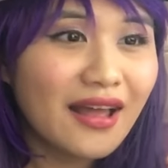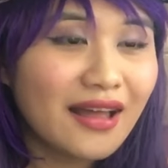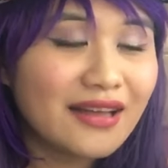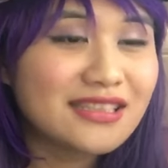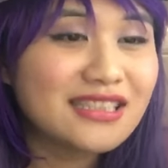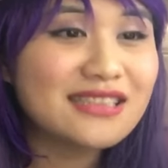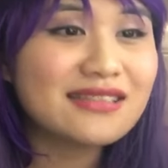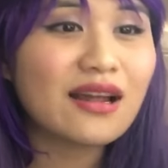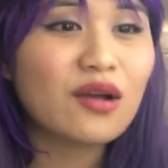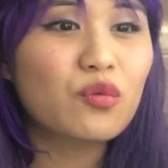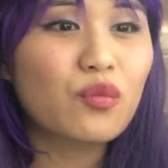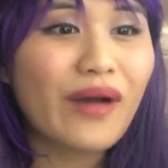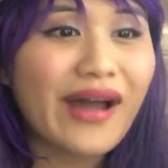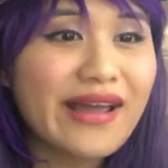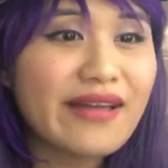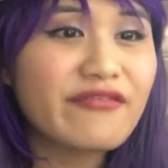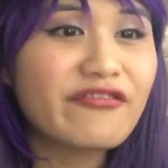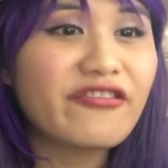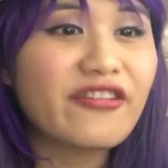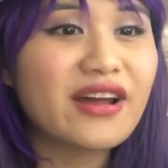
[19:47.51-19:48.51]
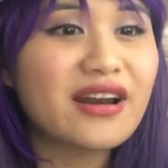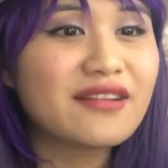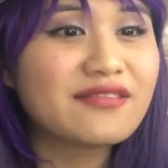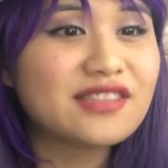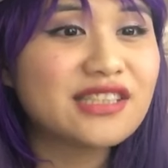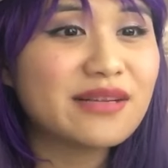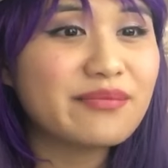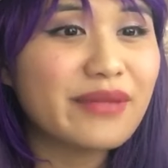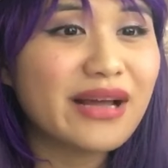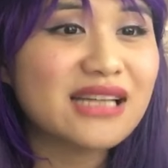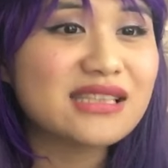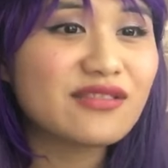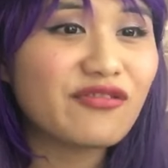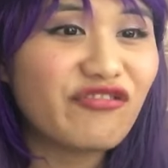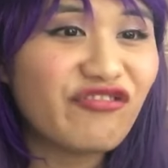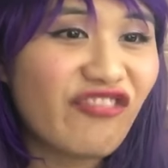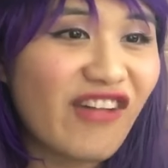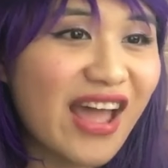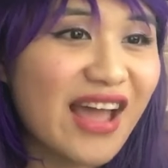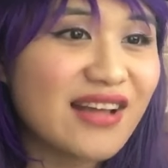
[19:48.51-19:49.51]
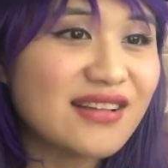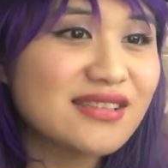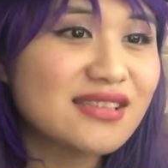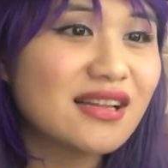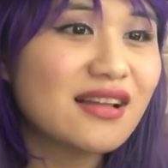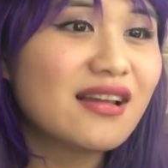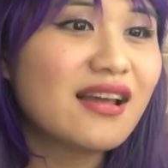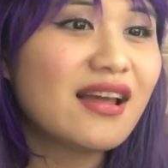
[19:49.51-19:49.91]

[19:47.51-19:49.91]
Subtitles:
and she's like right in front of Jinbei's face,